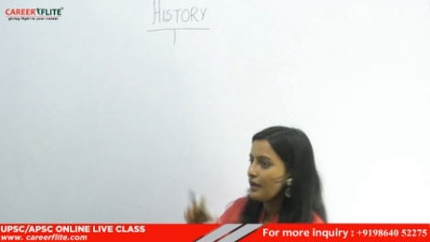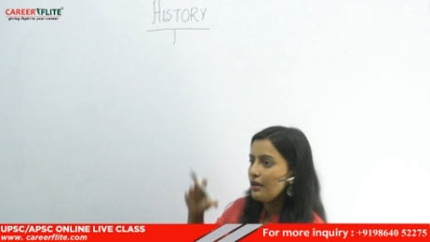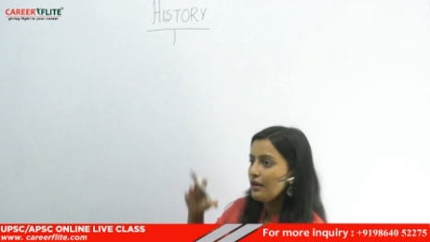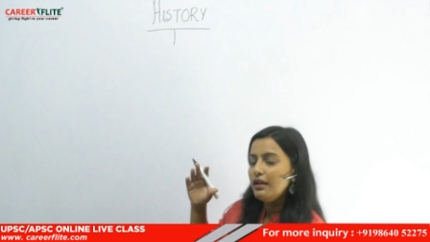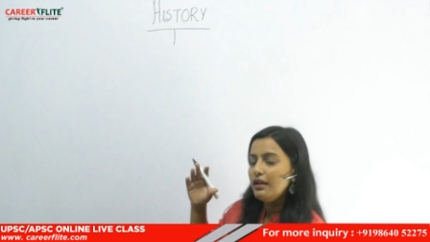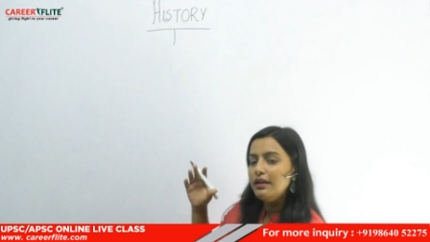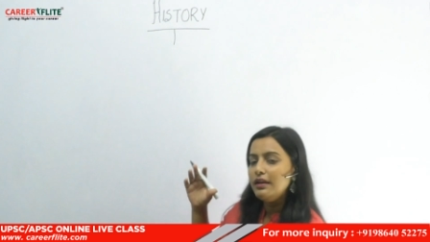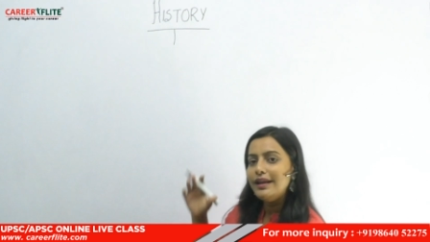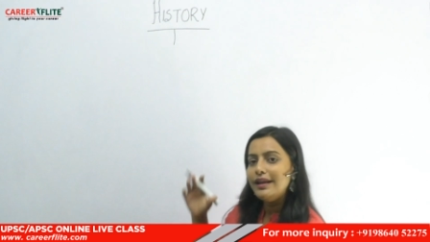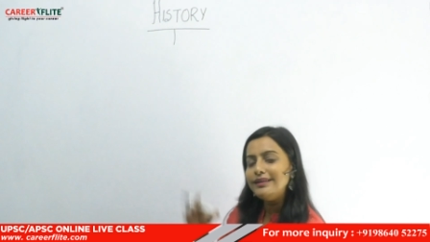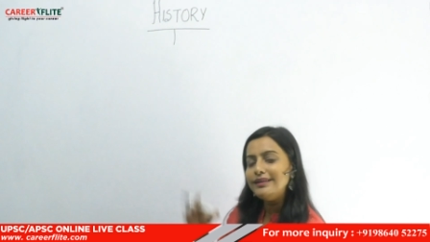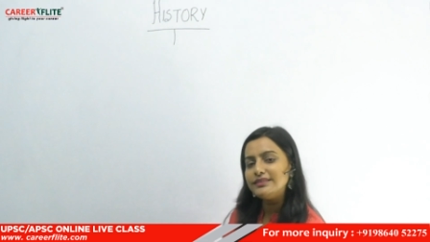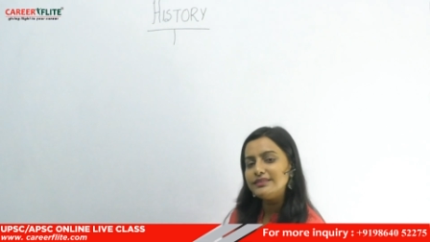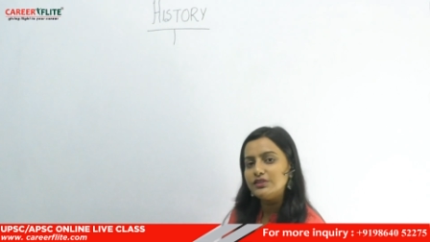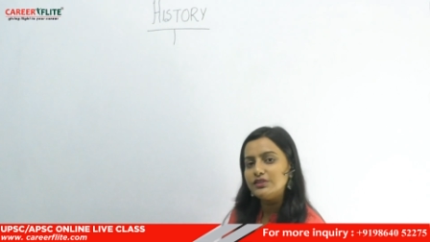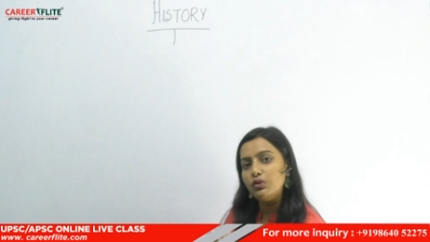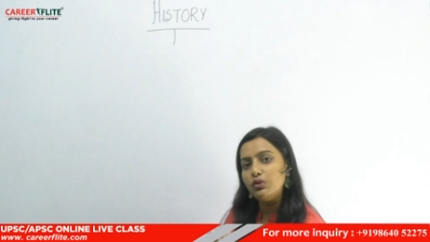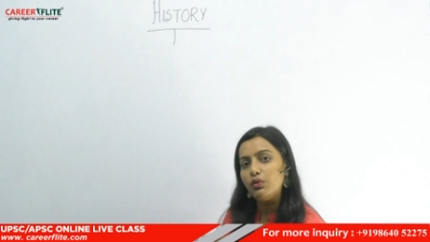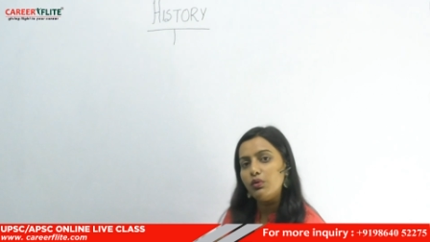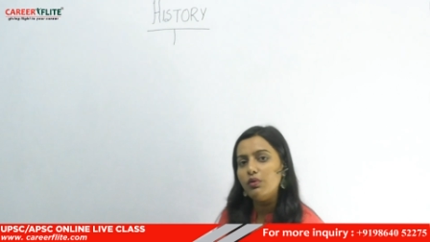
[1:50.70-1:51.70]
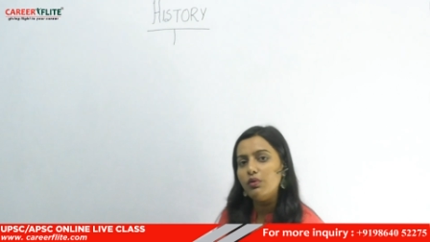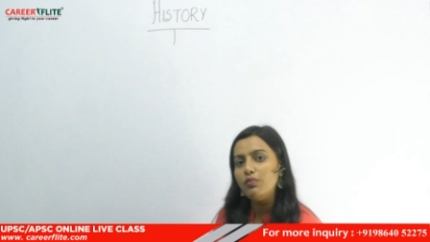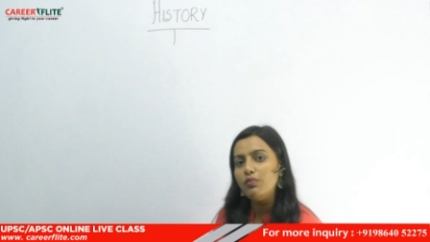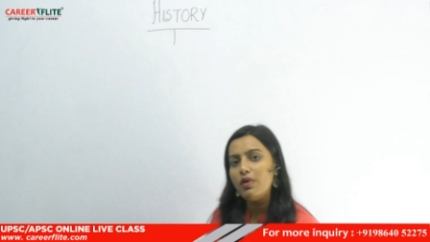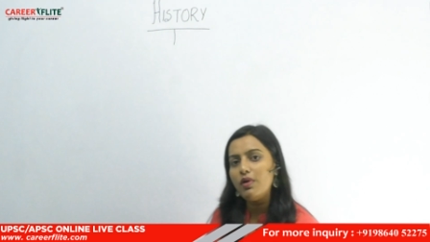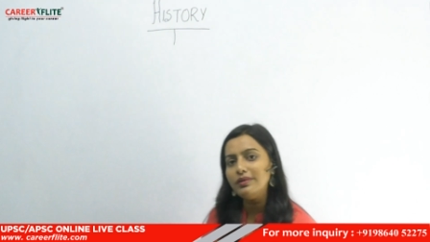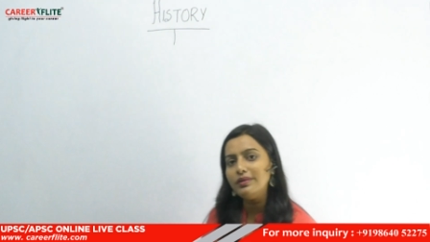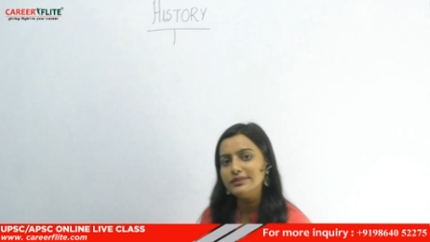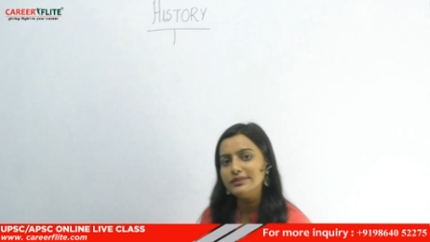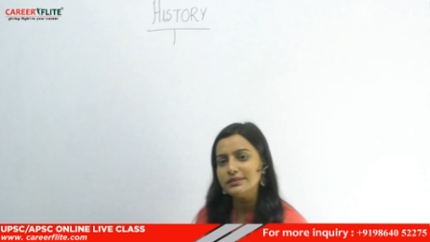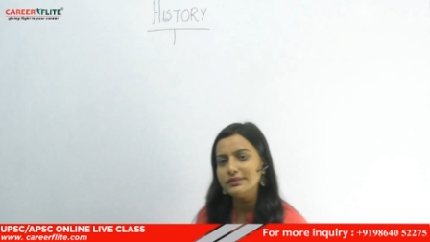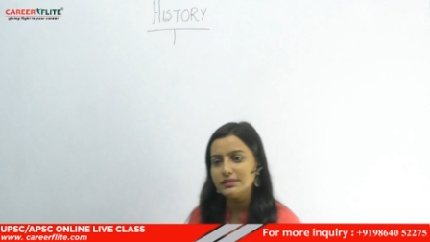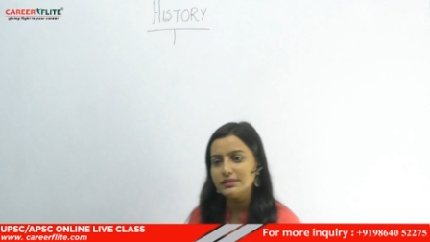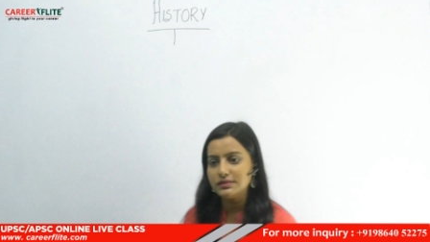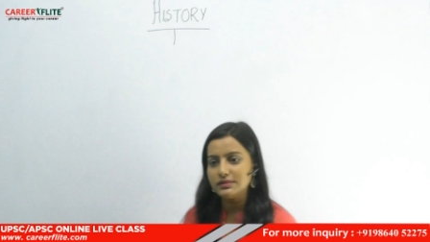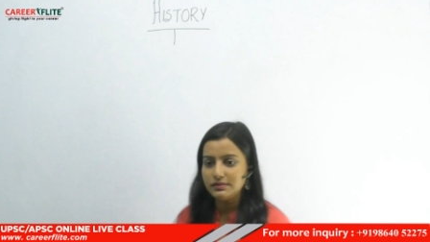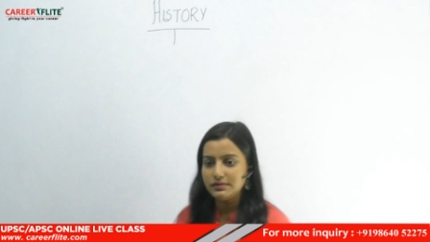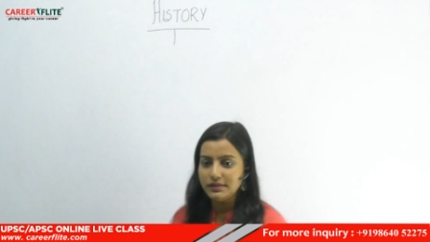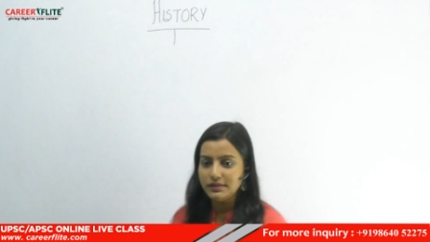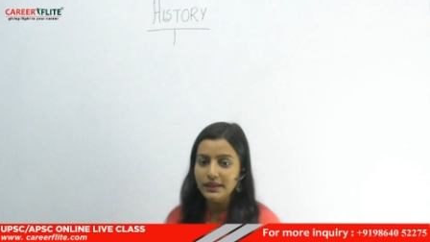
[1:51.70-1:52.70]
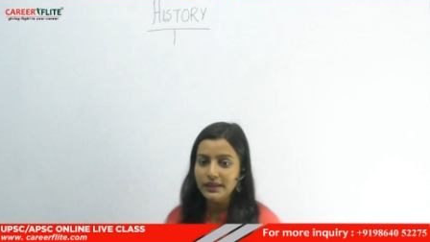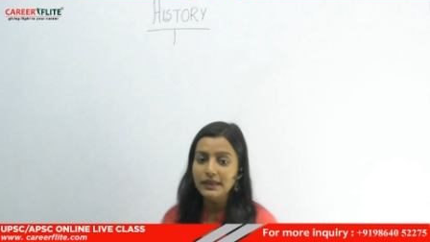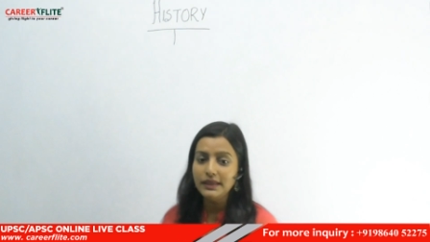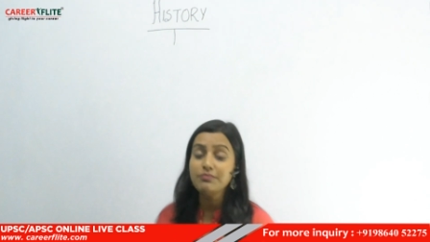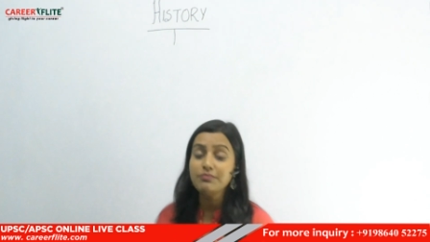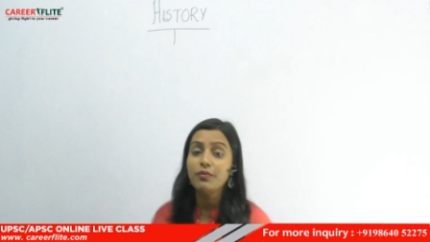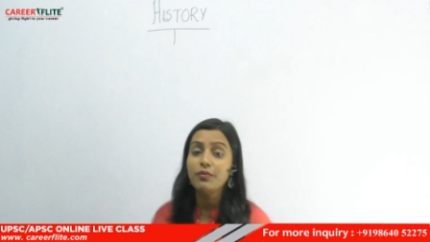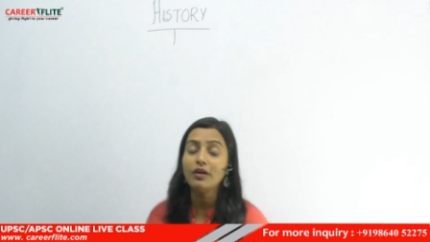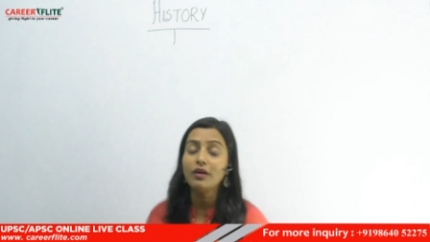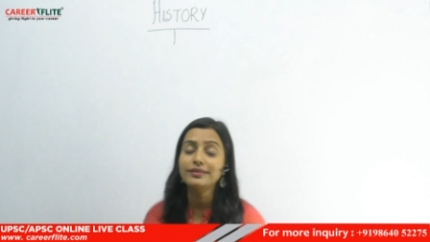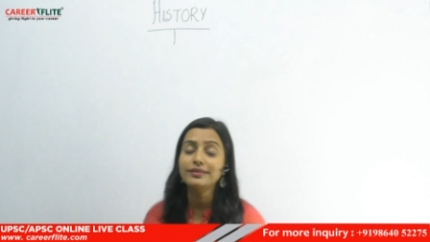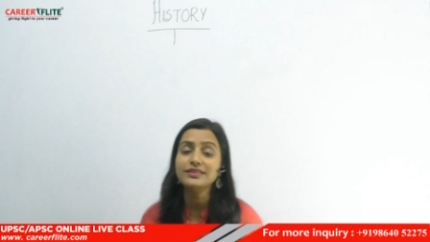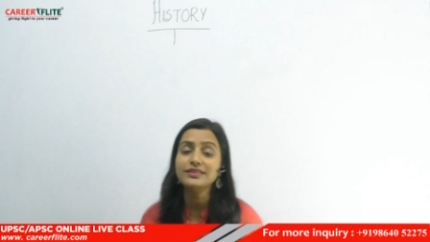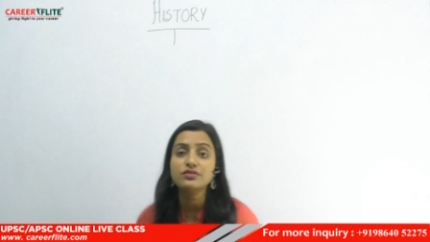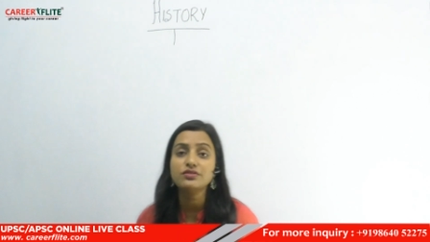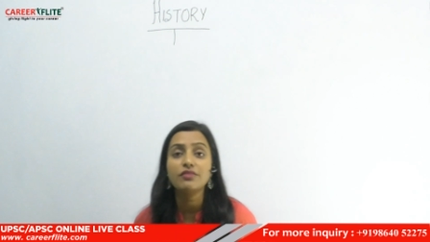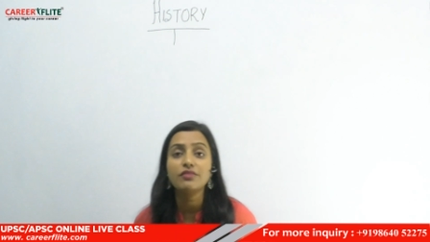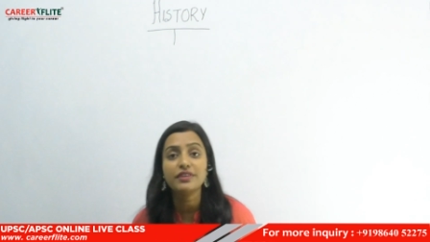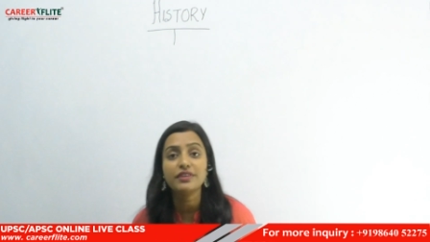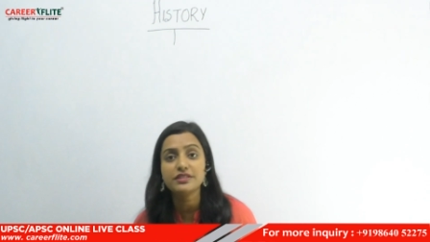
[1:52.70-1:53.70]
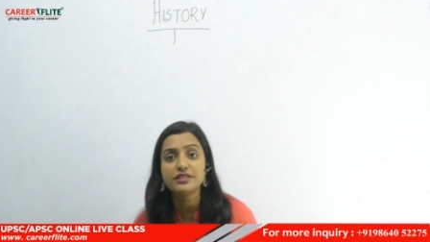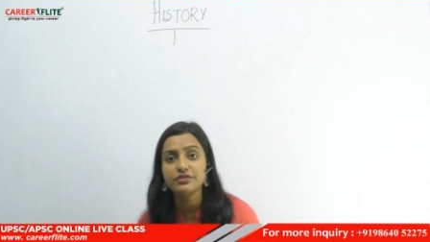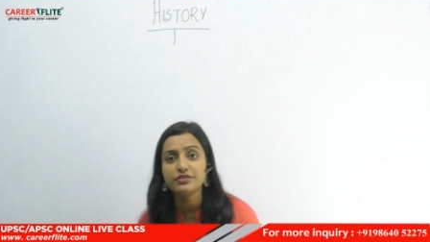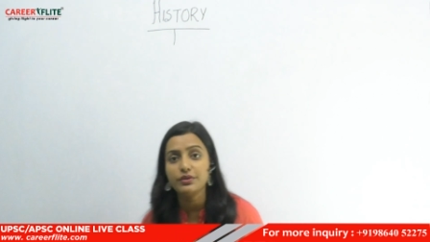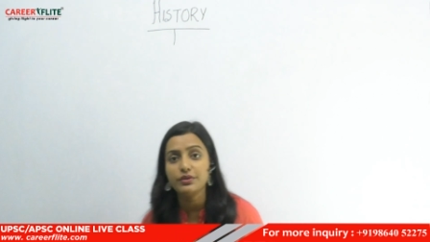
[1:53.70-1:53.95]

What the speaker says: let's know what's the importance of history.